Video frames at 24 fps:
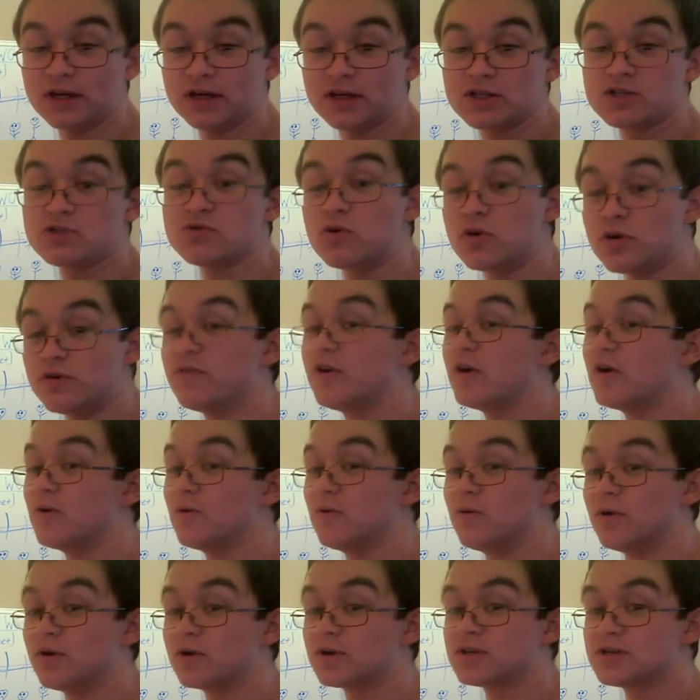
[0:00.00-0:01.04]
sort of how it
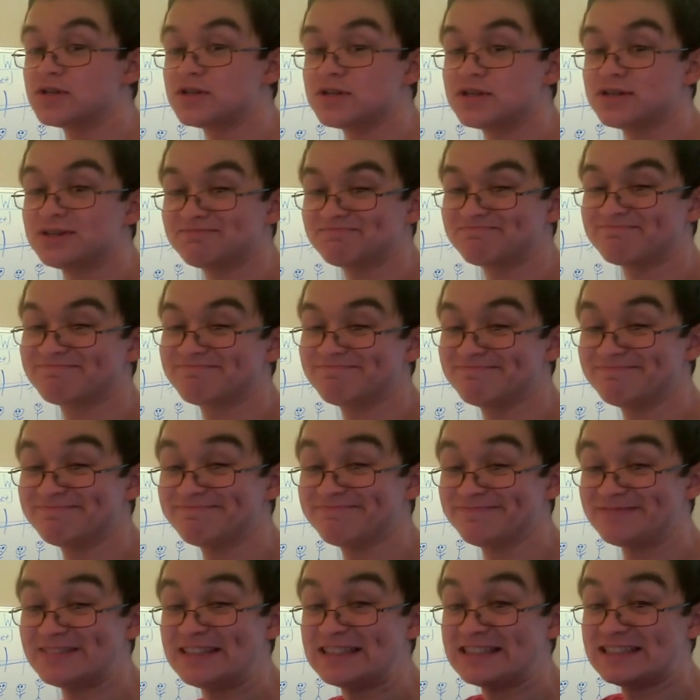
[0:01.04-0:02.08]
works.
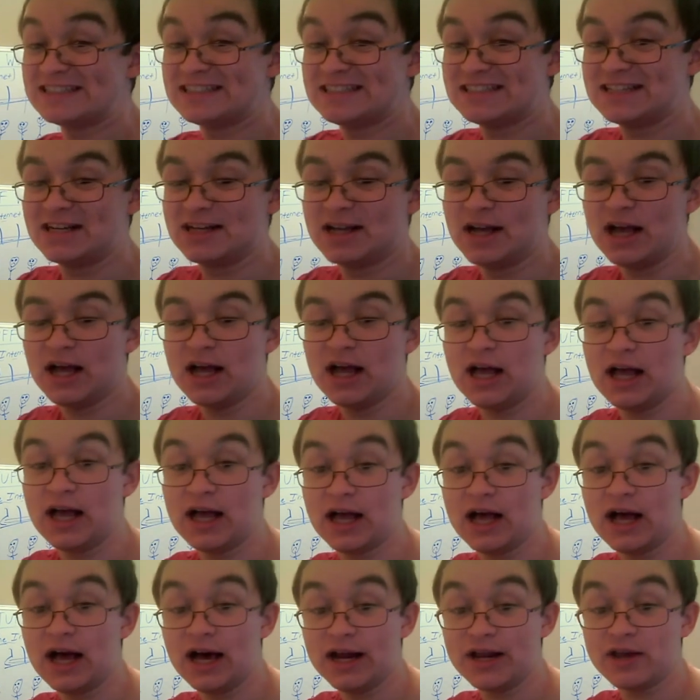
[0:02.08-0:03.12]

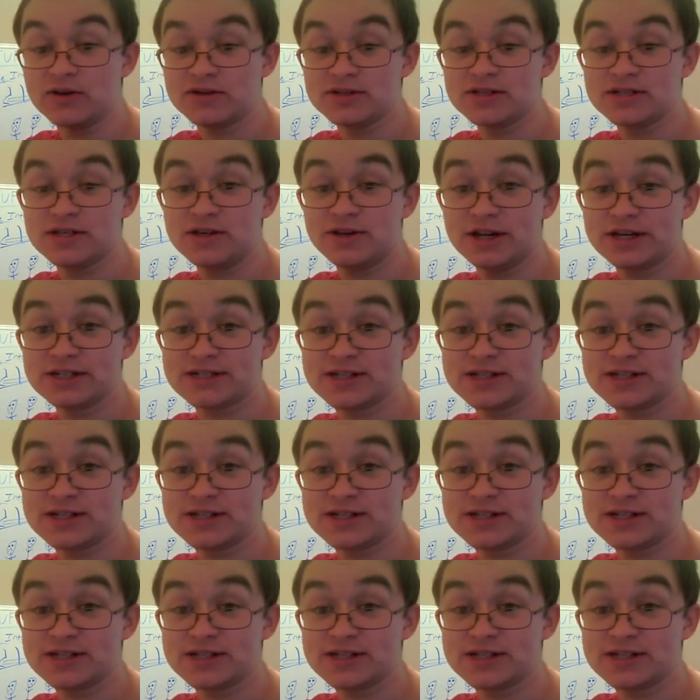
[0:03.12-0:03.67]
Adios. See you.